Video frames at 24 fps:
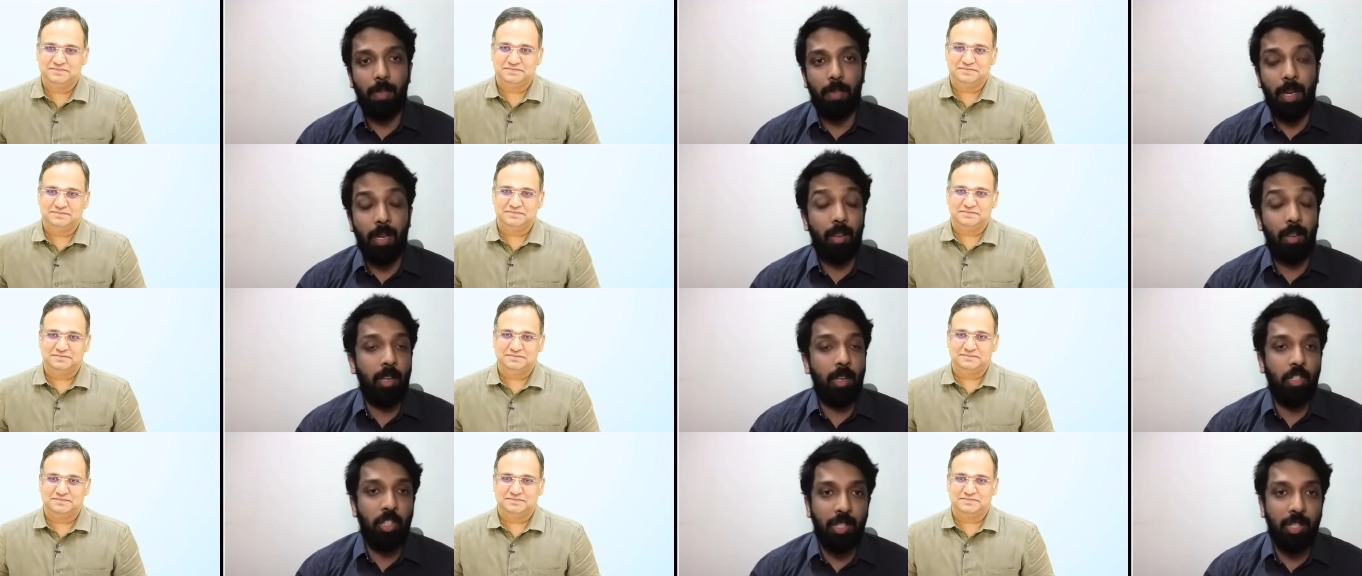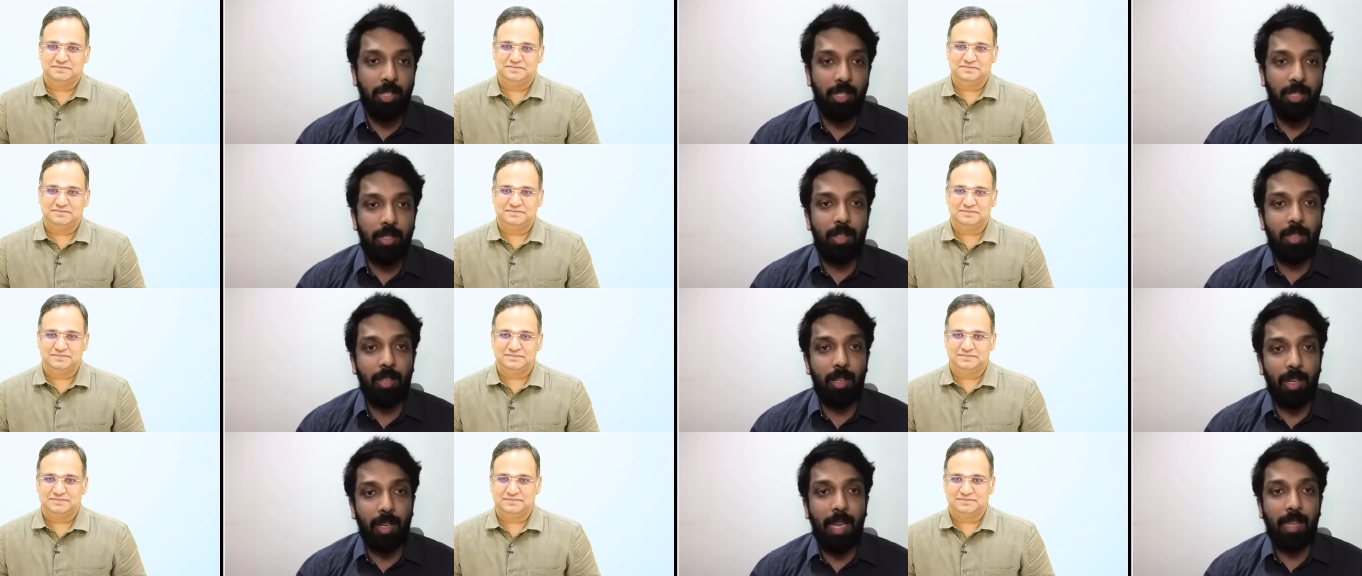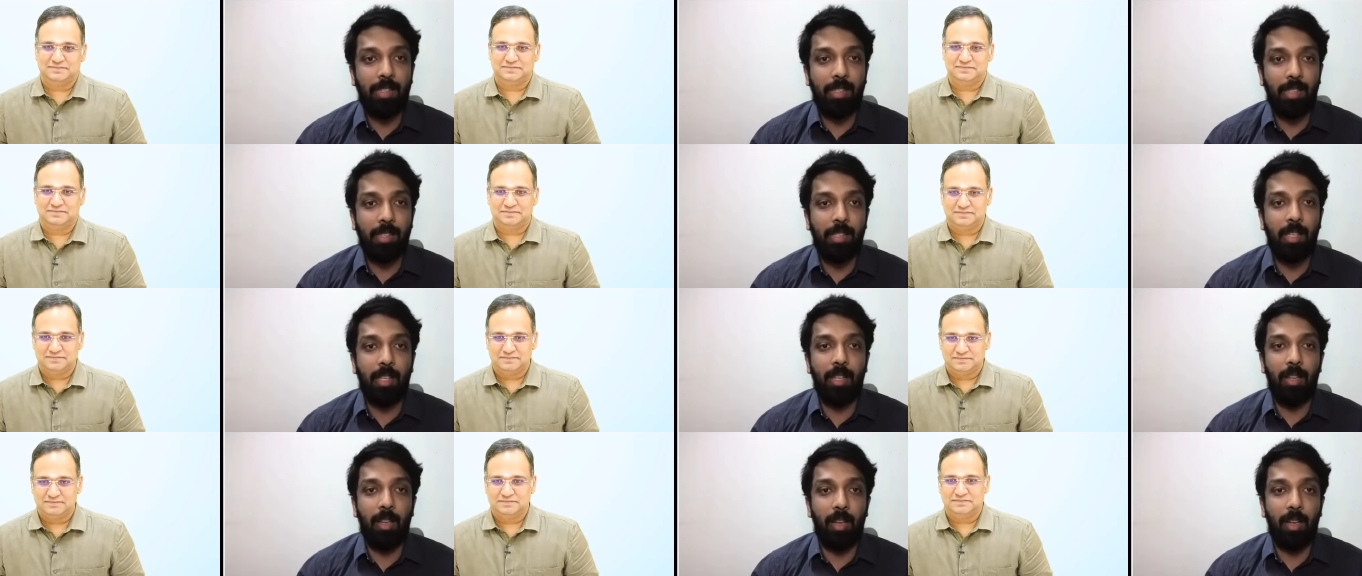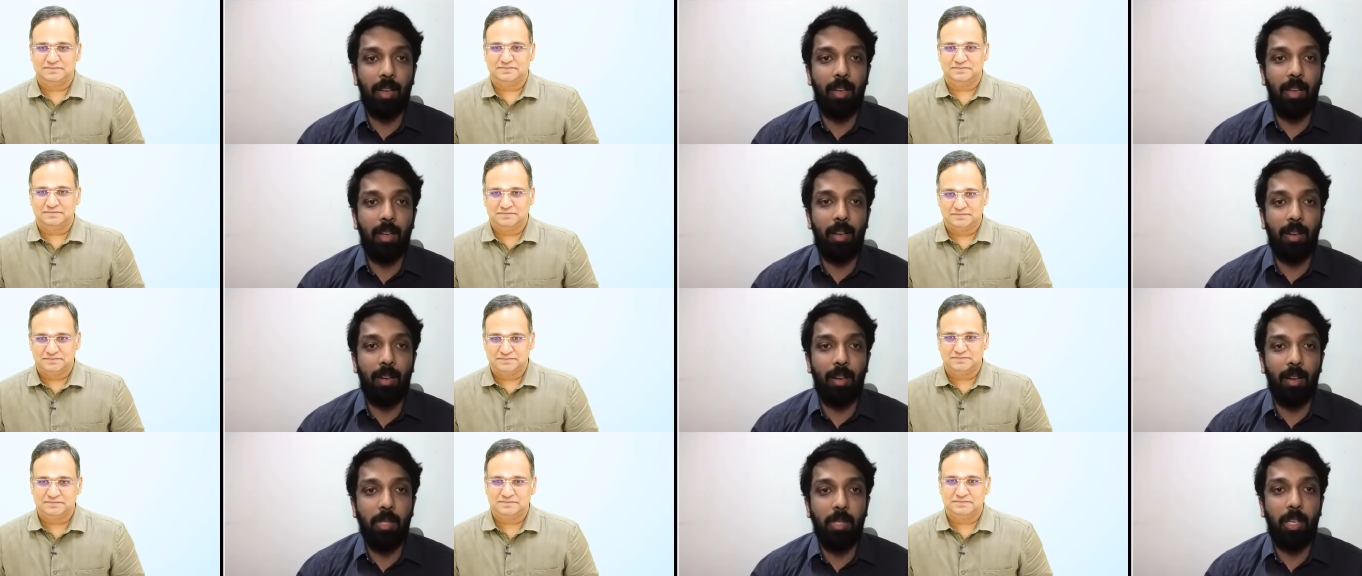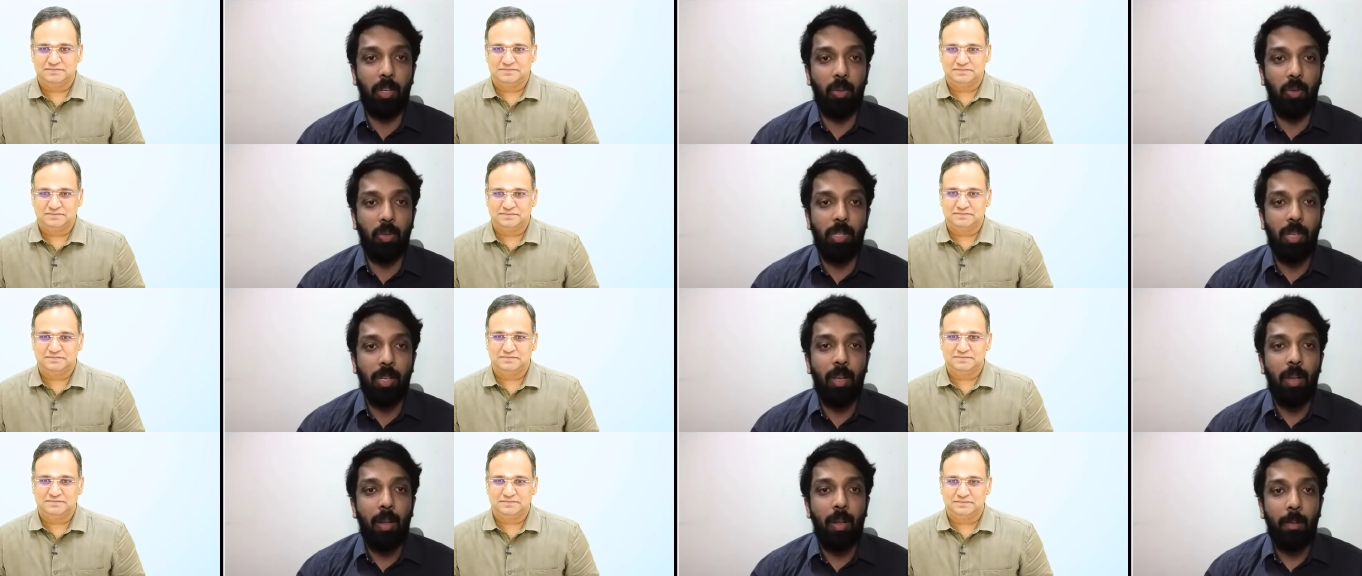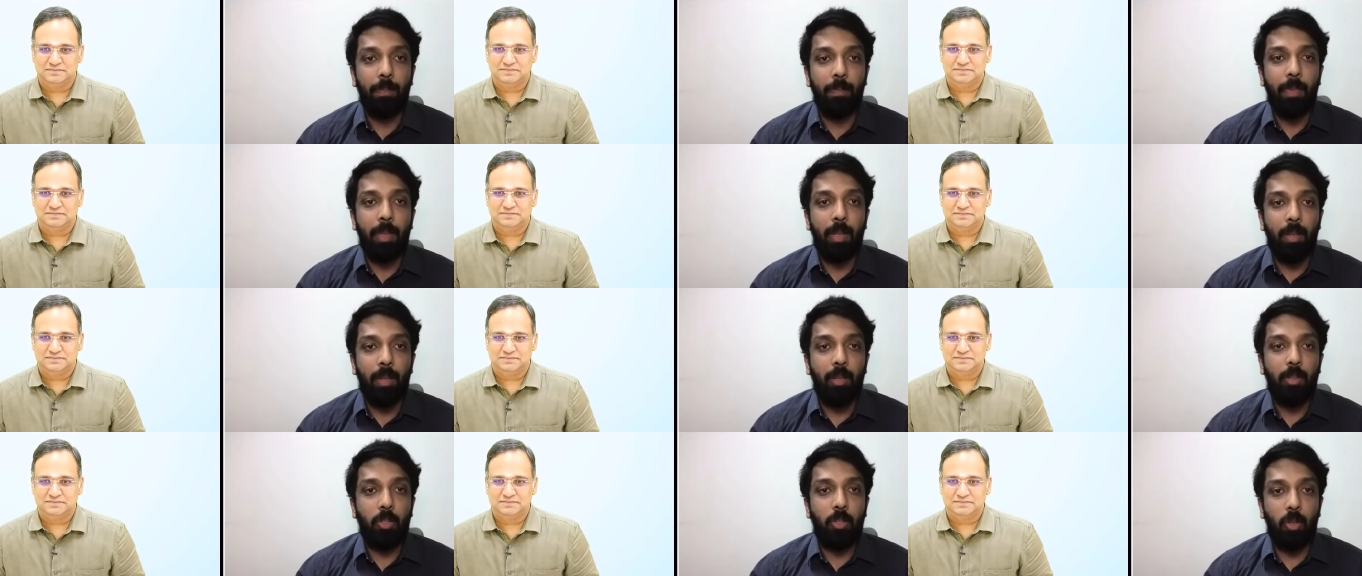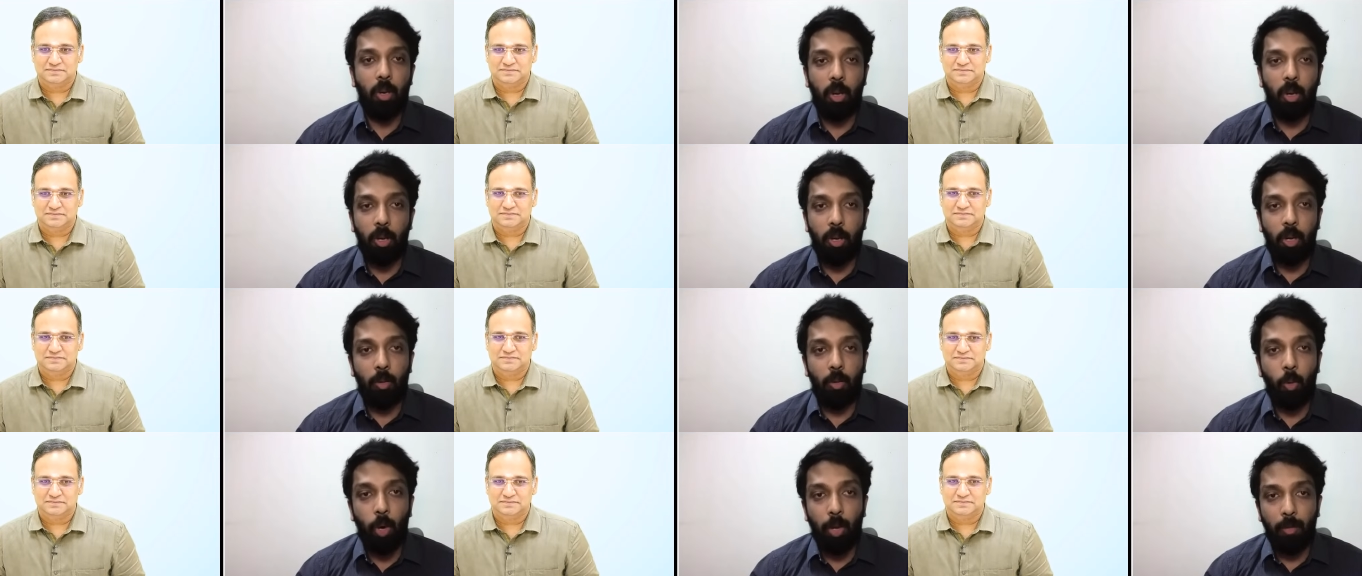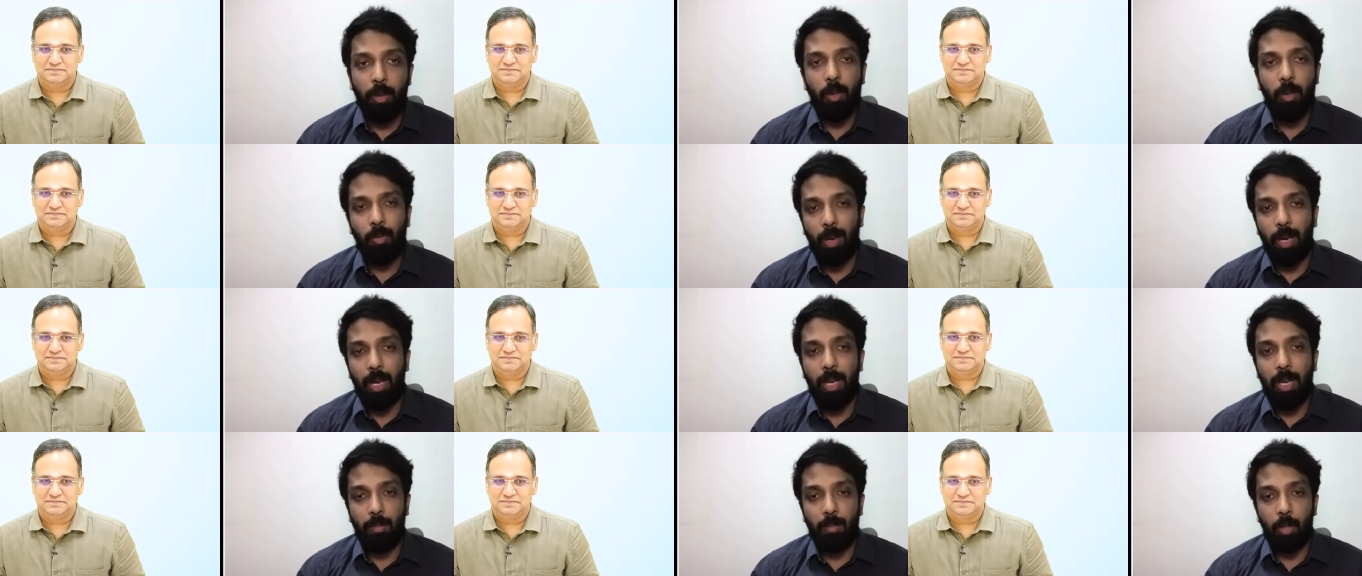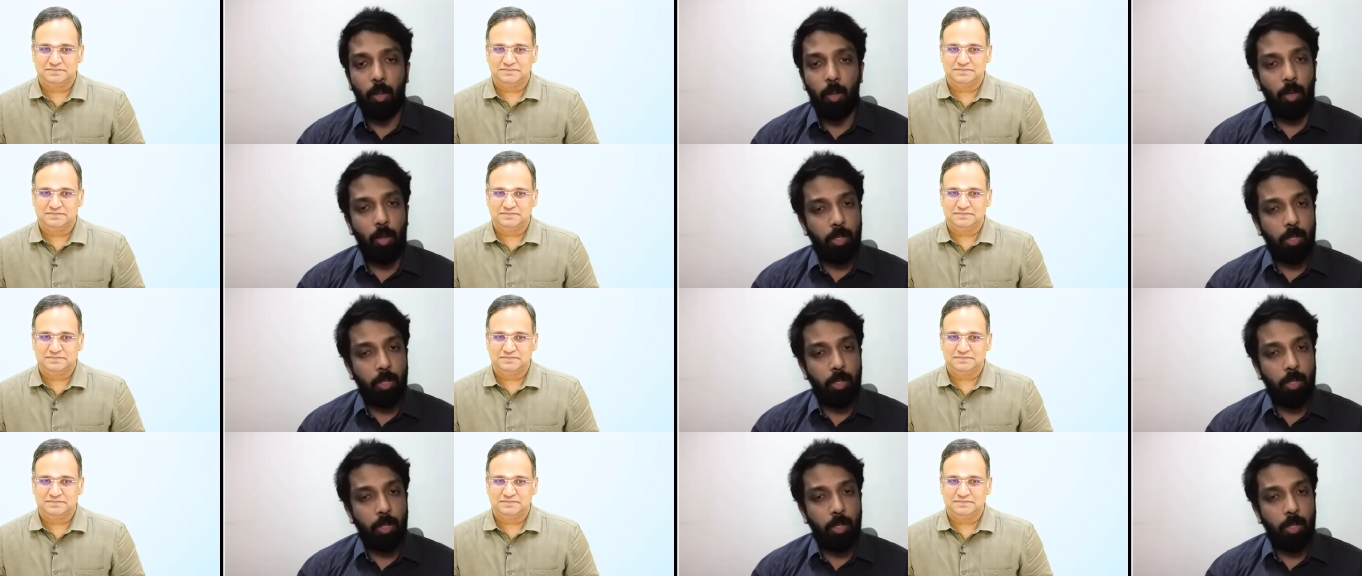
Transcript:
Speaker 1: intelligent guesses in the MCQs. So whatever you read, even